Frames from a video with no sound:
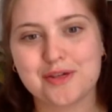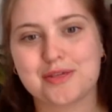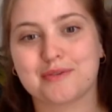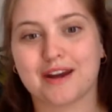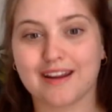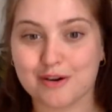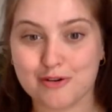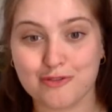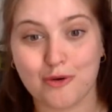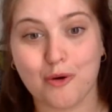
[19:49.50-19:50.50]
3 or
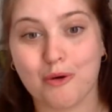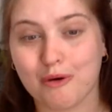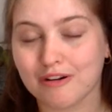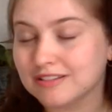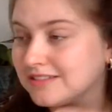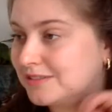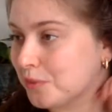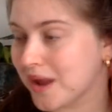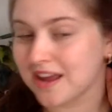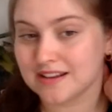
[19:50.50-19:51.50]
4
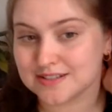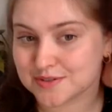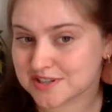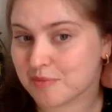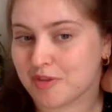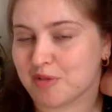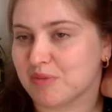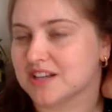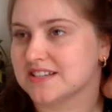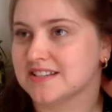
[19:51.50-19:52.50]
weeks or something,
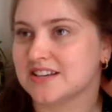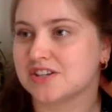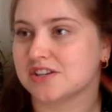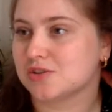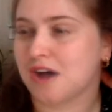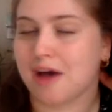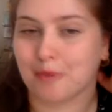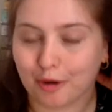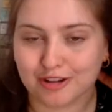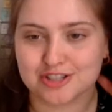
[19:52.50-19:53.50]
because it's such a
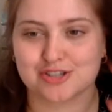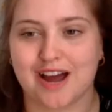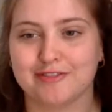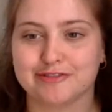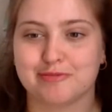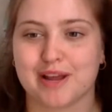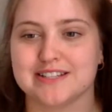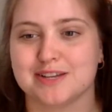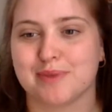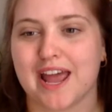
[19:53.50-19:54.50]
turmoil to travel from
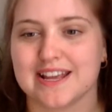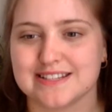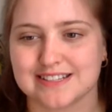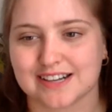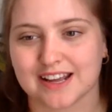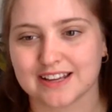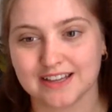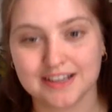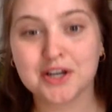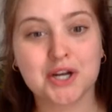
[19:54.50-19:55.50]
place to place, and like
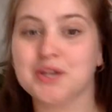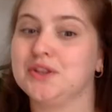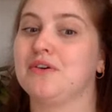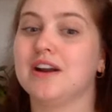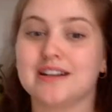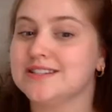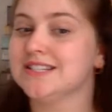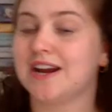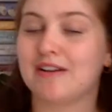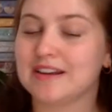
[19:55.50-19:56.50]
there aren't
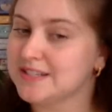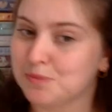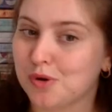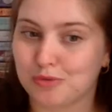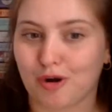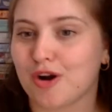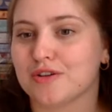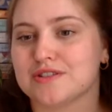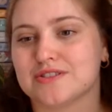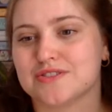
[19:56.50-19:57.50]
necessarily smooth
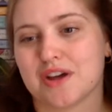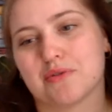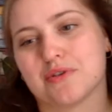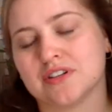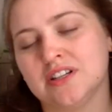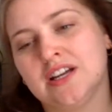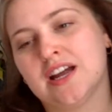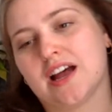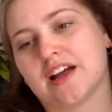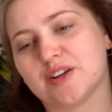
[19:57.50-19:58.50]
roads and so on.
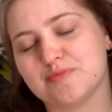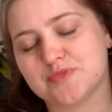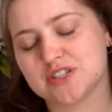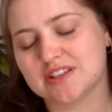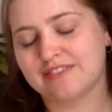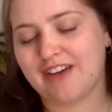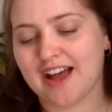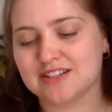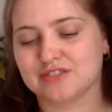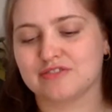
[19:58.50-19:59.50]
Just the
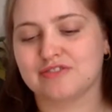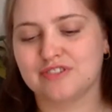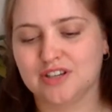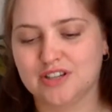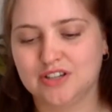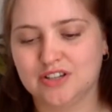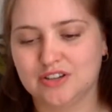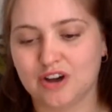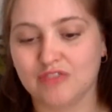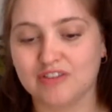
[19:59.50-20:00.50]
fact of